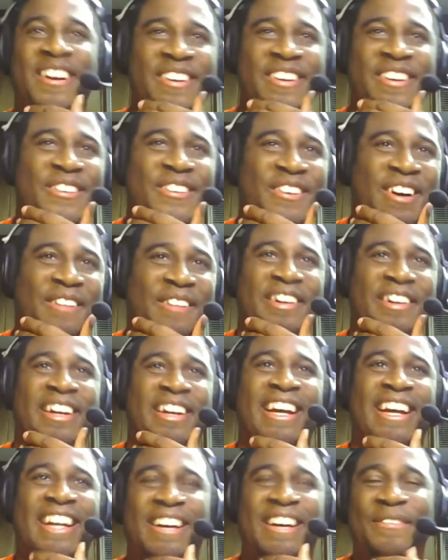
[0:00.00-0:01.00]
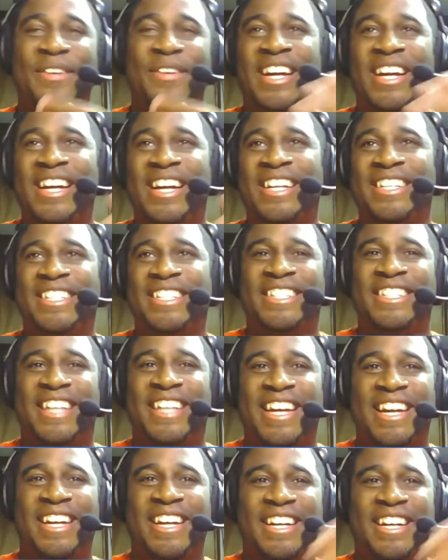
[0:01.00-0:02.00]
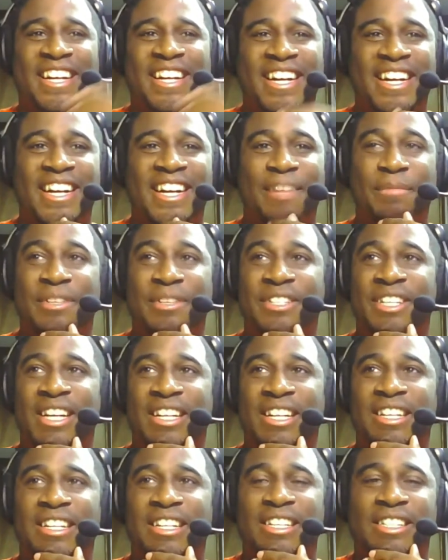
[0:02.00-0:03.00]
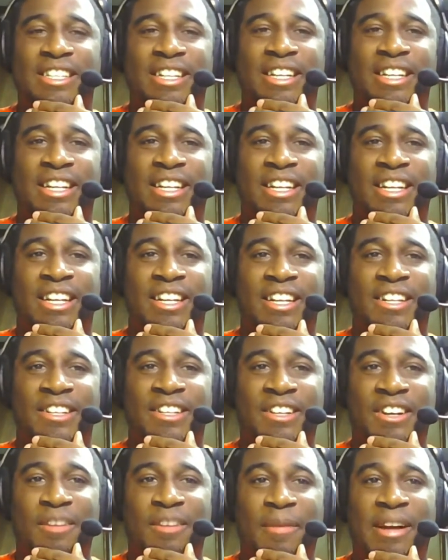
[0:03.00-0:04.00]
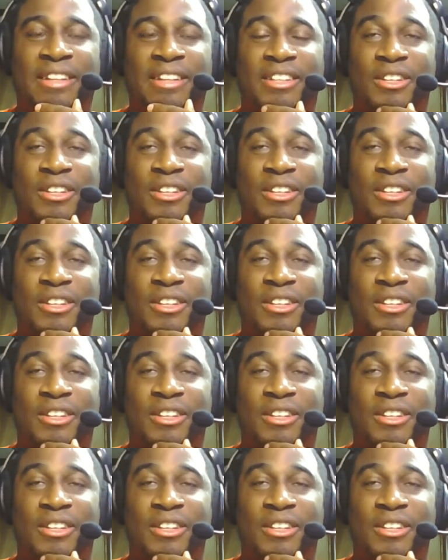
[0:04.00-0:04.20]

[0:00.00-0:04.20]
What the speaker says: cool. I mean that is just like I'm jealous. I'm gonna have to go